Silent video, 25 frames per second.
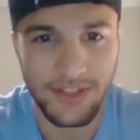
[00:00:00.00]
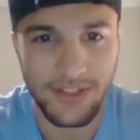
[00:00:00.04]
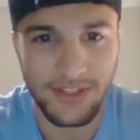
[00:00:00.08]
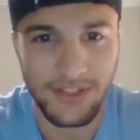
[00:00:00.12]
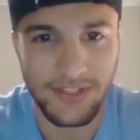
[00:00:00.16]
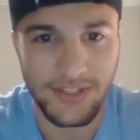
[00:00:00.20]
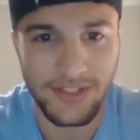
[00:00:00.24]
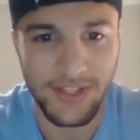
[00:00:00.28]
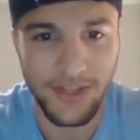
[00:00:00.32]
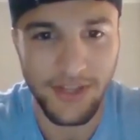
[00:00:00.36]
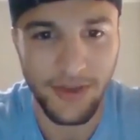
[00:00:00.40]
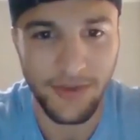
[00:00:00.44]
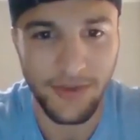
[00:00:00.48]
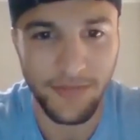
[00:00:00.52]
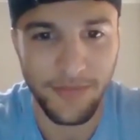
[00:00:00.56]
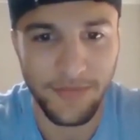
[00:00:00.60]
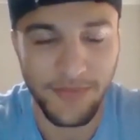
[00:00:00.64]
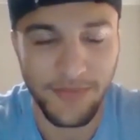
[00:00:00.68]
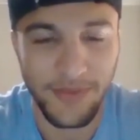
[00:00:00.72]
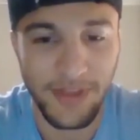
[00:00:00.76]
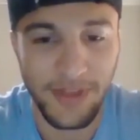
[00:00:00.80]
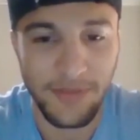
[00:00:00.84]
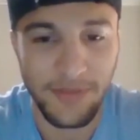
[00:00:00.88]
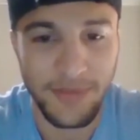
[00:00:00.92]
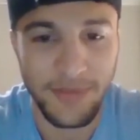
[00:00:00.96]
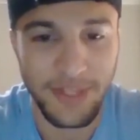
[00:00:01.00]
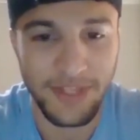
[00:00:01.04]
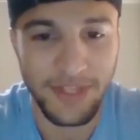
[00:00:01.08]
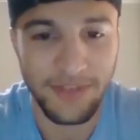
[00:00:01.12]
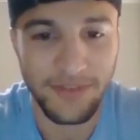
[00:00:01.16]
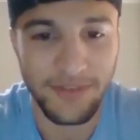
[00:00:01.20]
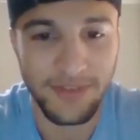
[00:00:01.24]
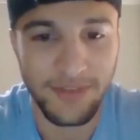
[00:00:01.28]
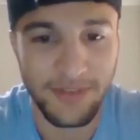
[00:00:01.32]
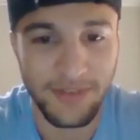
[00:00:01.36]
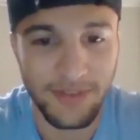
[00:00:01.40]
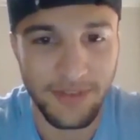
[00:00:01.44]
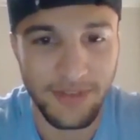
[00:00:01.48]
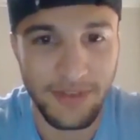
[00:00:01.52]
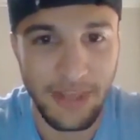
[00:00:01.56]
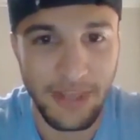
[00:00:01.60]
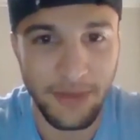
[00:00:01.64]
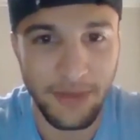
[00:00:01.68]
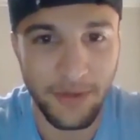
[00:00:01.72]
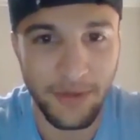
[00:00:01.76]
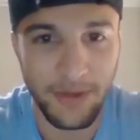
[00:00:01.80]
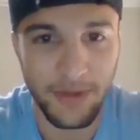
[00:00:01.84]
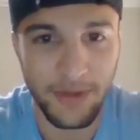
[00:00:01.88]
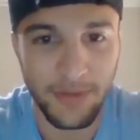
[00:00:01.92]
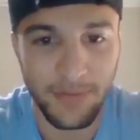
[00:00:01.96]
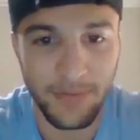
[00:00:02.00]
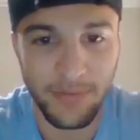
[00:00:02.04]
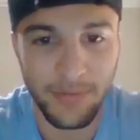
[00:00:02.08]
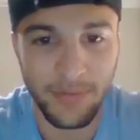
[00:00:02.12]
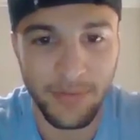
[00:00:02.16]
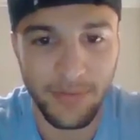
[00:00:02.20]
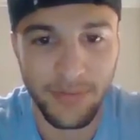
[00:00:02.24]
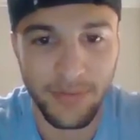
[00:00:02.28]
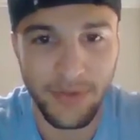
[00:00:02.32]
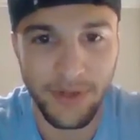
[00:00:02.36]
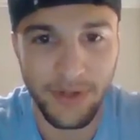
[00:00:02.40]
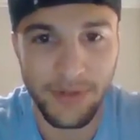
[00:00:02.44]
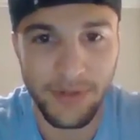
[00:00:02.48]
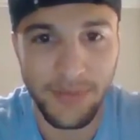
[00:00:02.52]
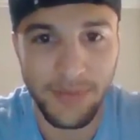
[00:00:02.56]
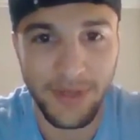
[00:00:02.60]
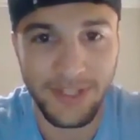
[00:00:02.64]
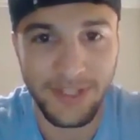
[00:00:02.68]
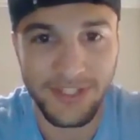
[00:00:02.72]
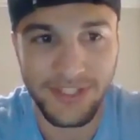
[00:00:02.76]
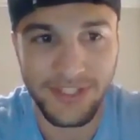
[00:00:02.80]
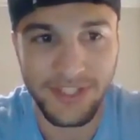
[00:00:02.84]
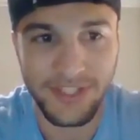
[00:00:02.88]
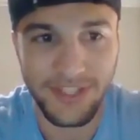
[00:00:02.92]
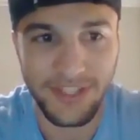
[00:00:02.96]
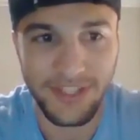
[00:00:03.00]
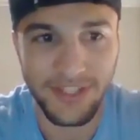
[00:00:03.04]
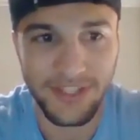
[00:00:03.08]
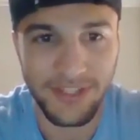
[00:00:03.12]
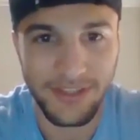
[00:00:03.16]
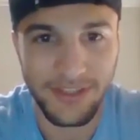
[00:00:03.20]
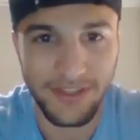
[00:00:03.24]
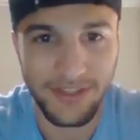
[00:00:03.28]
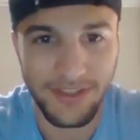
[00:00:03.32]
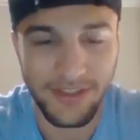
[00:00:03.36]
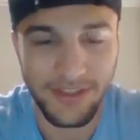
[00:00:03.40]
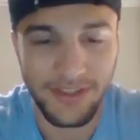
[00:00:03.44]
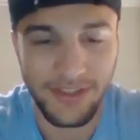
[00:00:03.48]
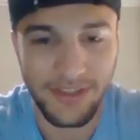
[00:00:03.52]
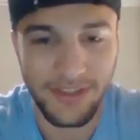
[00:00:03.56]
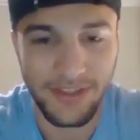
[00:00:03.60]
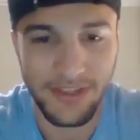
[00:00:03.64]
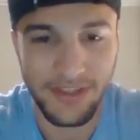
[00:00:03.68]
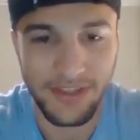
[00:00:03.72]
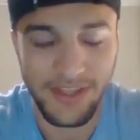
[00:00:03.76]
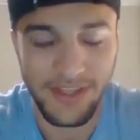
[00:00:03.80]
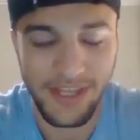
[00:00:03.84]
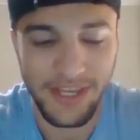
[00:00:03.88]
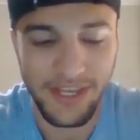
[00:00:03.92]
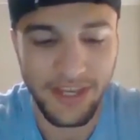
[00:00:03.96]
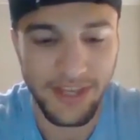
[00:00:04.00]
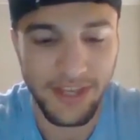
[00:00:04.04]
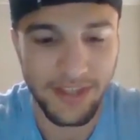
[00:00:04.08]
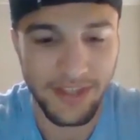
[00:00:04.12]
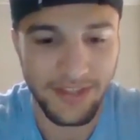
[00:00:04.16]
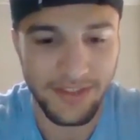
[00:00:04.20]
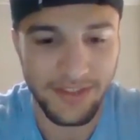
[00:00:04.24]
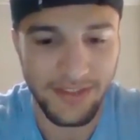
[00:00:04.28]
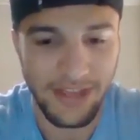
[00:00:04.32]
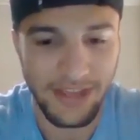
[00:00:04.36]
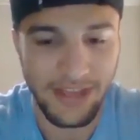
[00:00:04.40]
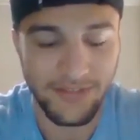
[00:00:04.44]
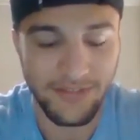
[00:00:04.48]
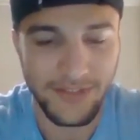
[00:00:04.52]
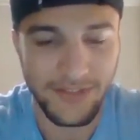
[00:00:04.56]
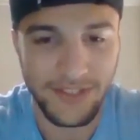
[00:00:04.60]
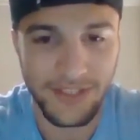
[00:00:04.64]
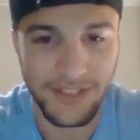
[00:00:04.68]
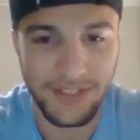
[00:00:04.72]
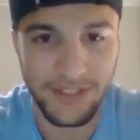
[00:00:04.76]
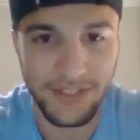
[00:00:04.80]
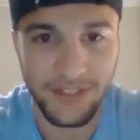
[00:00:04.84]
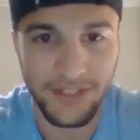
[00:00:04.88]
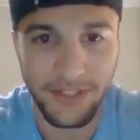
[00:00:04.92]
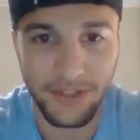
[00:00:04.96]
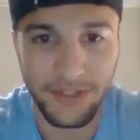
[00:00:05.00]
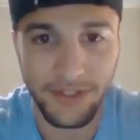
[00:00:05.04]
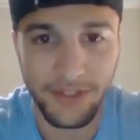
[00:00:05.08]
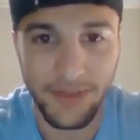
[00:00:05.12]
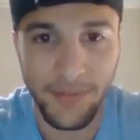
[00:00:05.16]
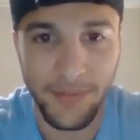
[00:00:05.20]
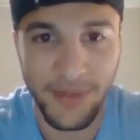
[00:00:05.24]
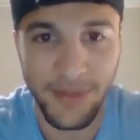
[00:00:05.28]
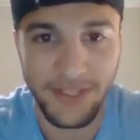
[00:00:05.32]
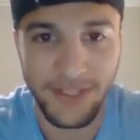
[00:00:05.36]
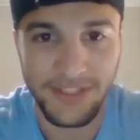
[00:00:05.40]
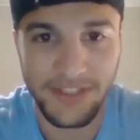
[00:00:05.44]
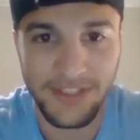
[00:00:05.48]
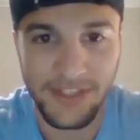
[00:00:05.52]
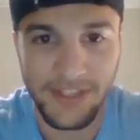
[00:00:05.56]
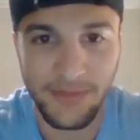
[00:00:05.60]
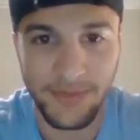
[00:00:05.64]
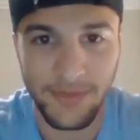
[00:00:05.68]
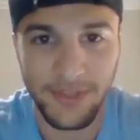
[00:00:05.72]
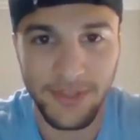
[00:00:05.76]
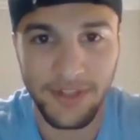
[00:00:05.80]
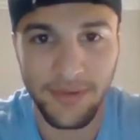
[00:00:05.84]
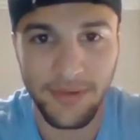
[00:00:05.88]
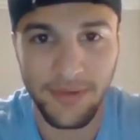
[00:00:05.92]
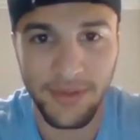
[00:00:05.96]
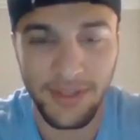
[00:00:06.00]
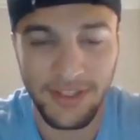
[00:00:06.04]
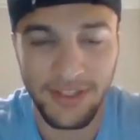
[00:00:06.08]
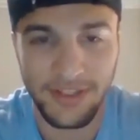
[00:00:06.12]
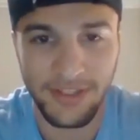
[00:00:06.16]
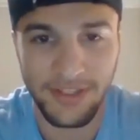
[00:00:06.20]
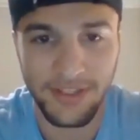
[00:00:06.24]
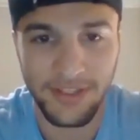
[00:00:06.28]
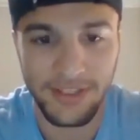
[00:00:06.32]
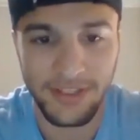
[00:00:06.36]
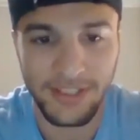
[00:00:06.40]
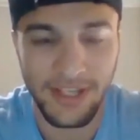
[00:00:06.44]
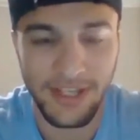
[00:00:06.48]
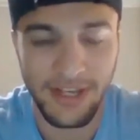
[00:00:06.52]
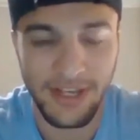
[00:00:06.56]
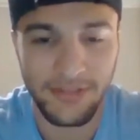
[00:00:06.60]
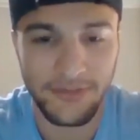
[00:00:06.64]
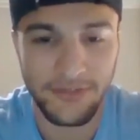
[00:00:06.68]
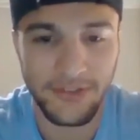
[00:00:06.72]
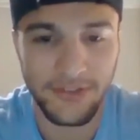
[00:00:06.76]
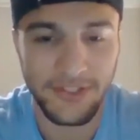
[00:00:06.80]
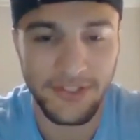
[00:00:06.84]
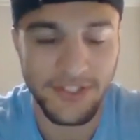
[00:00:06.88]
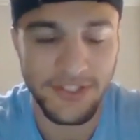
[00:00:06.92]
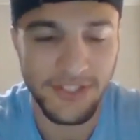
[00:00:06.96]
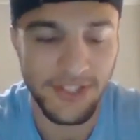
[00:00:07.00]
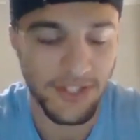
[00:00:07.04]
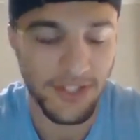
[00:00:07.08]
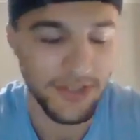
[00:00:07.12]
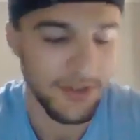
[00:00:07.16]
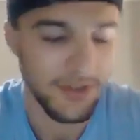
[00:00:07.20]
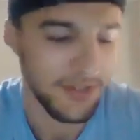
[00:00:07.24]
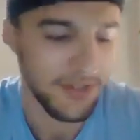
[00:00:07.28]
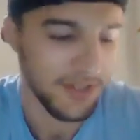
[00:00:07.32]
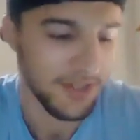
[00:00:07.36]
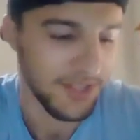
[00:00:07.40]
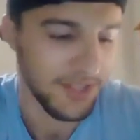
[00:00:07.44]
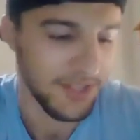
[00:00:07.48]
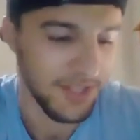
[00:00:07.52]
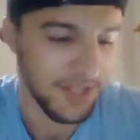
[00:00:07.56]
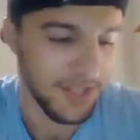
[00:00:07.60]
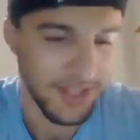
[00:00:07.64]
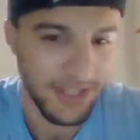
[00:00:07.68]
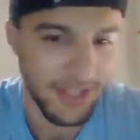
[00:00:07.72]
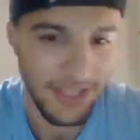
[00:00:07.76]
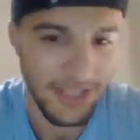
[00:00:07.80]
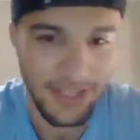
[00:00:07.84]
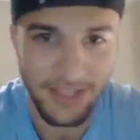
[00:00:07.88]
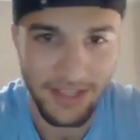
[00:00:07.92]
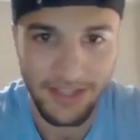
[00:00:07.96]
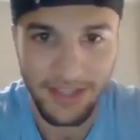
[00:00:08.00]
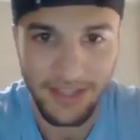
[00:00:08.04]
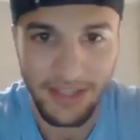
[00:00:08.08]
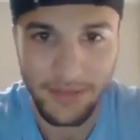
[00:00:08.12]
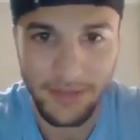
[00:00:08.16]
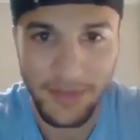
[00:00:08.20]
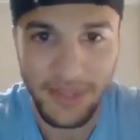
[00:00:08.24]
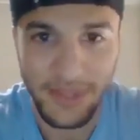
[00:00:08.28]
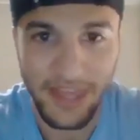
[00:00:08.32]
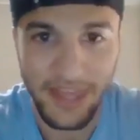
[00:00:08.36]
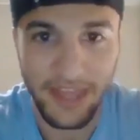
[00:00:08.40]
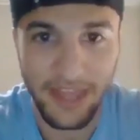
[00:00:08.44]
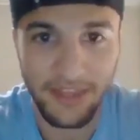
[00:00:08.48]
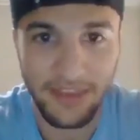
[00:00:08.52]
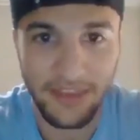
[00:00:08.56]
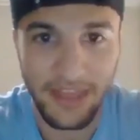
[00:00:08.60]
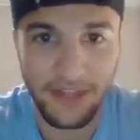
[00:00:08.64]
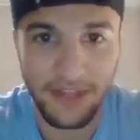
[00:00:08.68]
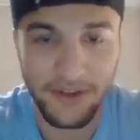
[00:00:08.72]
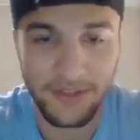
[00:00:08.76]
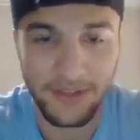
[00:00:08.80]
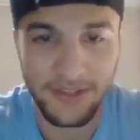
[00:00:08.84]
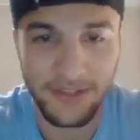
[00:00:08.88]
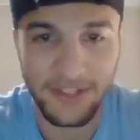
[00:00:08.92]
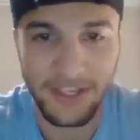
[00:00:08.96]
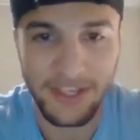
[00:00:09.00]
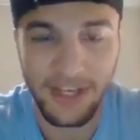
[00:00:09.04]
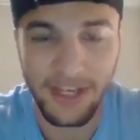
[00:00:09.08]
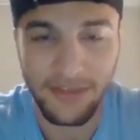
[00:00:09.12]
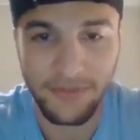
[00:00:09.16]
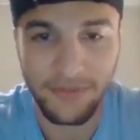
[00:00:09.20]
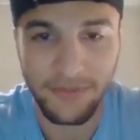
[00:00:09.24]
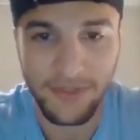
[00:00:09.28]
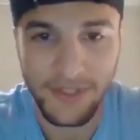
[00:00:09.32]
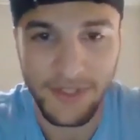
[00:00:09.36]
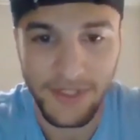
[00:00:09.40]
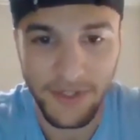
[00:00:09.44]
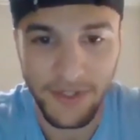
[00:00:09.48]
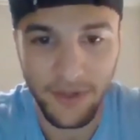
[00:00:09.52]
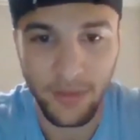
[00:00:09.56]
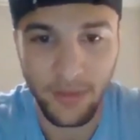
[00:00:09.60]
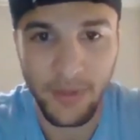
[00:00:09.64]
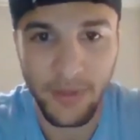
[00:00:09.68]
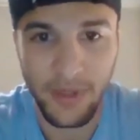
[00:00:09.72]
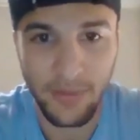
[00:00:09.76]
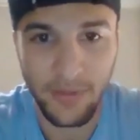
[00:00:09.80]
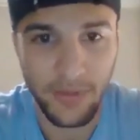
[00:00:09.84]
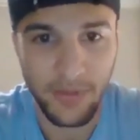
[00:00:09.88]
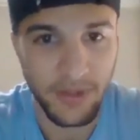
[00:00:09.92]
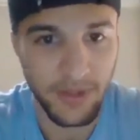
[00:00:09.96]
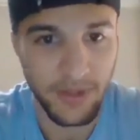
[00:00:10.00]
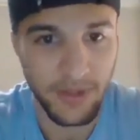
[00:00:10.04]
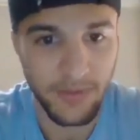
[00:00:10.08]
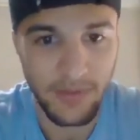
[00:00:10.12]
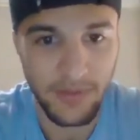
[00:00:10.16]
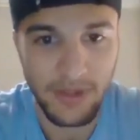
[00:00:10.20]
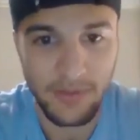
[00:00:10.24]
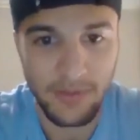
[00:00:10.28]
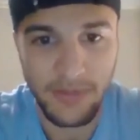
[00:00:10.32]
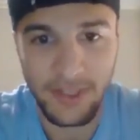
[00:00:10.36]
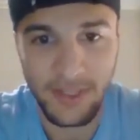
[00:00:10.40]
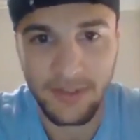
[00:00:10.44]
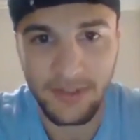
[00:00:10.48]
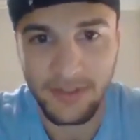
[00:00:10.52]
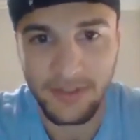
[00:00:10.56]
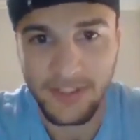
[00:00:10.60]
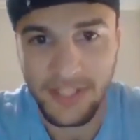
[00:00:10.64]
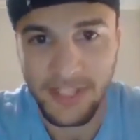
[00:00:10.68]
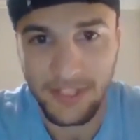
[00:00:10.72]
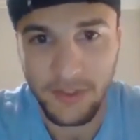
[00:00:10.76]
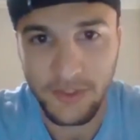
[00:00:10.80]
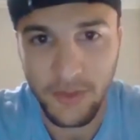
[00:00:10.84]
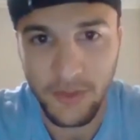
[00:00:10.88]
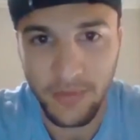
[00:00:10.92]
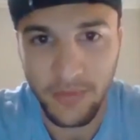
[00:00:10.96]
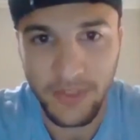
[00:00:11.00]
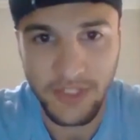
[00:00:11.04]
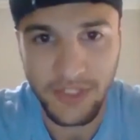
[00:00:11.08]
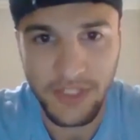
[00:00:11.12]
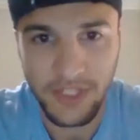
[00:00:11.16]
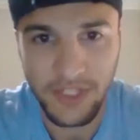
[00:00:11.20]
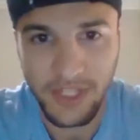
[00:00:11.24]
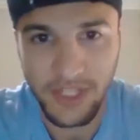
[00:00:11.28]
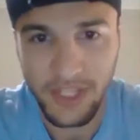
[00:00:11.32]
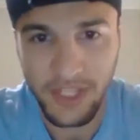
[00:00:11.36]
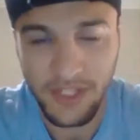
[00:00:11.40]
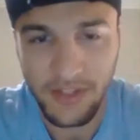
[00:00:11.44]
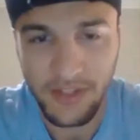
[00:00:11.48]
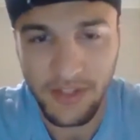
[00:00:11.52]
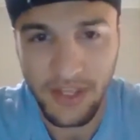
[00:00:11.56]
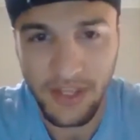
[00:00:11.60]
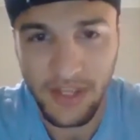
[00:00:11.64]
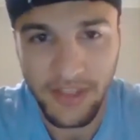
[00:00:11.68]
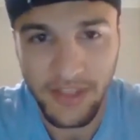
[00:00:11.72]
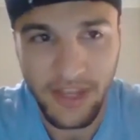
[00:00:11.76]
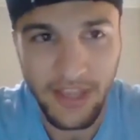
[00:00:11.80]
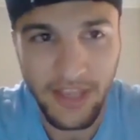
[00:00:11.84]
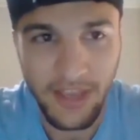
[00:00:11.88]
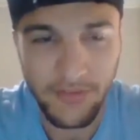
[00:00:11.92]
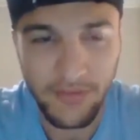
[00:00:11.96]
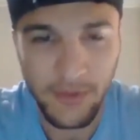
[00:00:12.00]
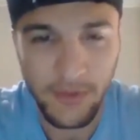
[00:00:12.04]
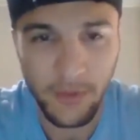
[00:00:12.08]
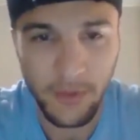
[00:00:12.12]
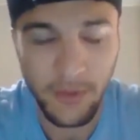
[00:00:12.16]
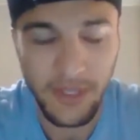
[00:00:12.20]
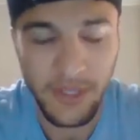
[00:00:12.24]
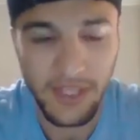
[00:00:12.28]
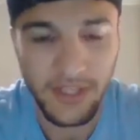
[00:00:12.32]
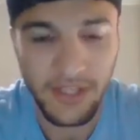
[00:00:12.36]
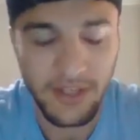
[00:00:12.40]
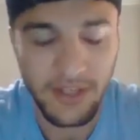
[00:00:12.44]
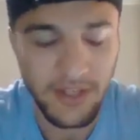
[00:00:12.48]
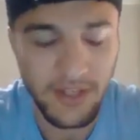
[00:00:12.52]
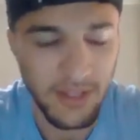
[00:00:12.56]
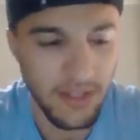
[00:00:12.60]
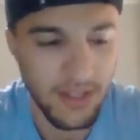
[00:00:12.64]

Oh so, I mean, oh they were pretty much the, the, uh, obviously clearly the best team in the in the conference. So, I mean that that hurt the conference a little bit, but I mean Central Michigan, you had that heavyweight.